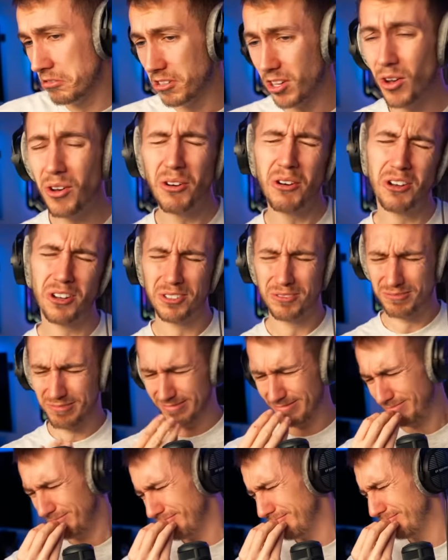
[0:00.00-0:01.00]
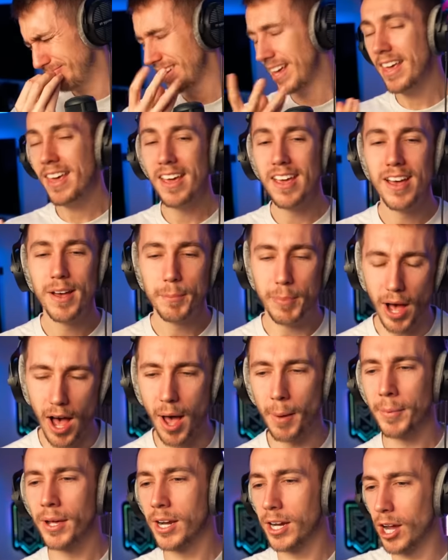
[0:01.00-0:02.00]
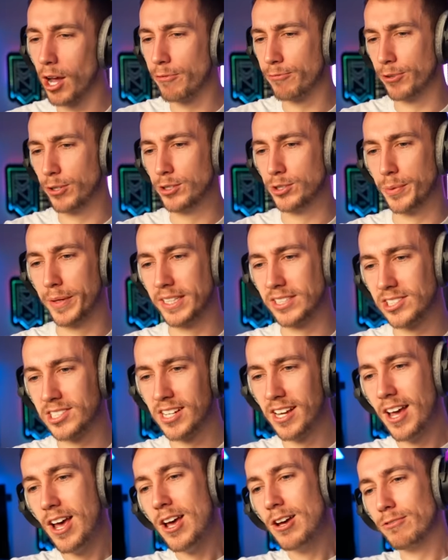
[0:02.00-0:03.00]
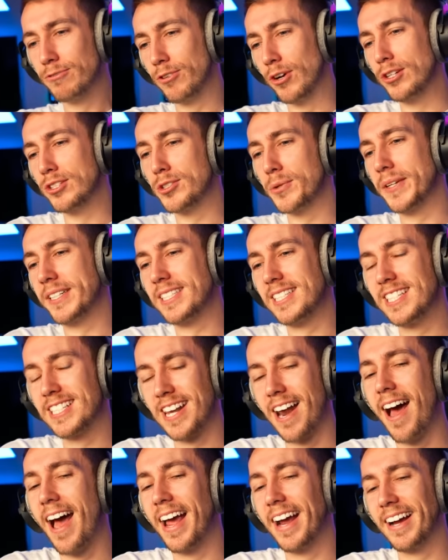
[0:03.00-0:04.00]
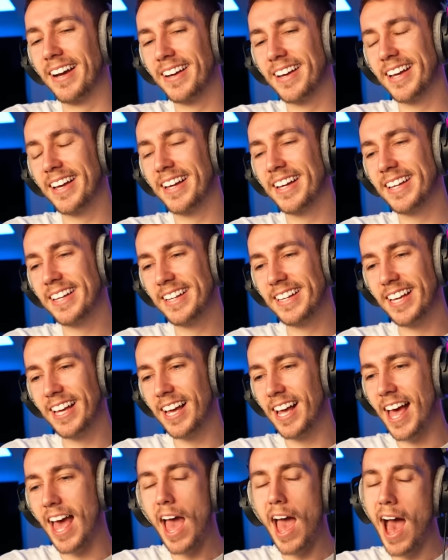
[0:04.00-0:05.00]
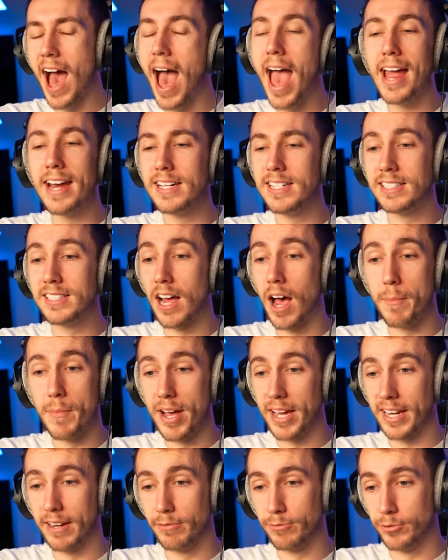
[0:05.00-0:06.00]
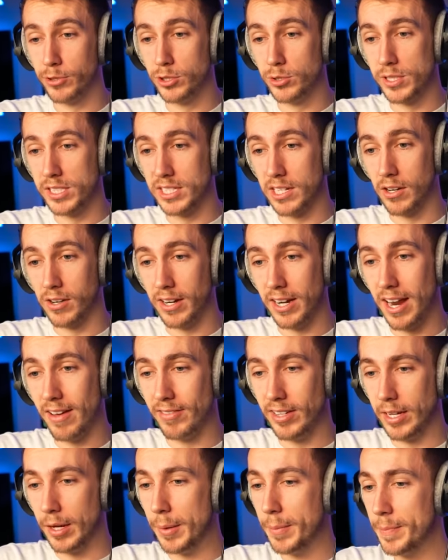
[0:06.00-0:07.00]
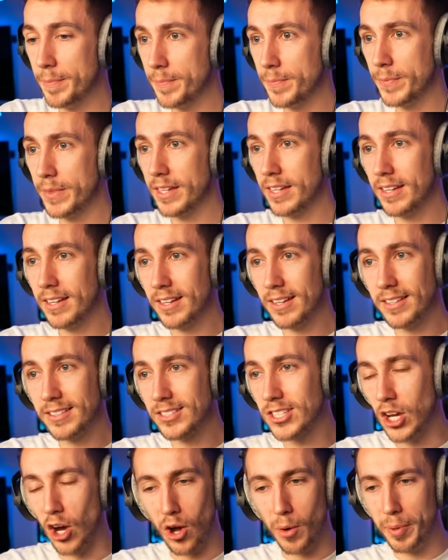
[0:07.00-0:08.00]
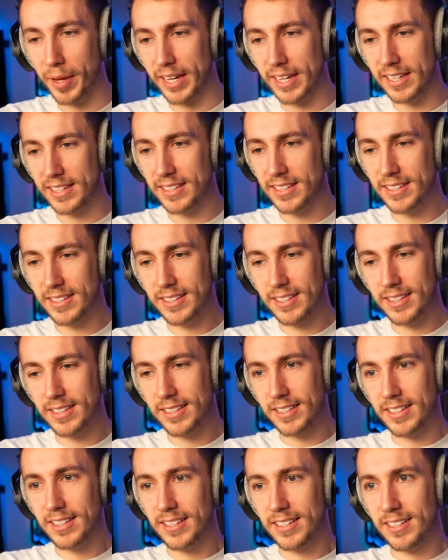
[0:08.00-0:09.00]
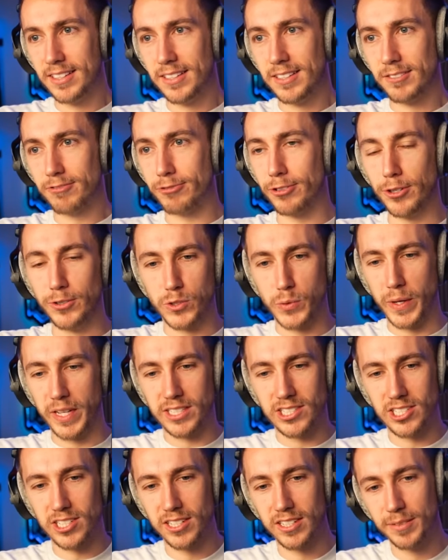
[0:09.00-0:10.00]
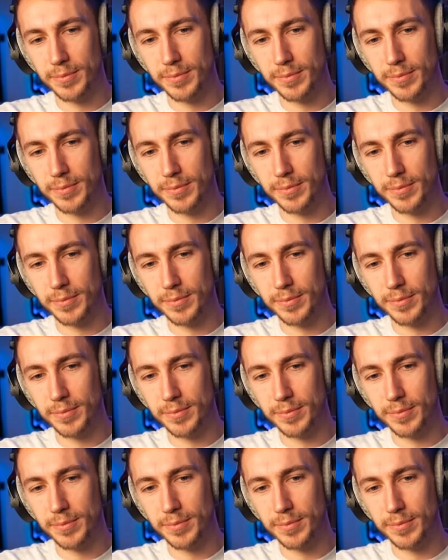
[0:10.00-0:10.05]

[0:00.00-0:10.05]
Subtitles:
Oh. But I'm going to go fruit twist. Fruit twist is like, at any time I could have a fruit twist and I'll love it. It's got to be. Fruit twist.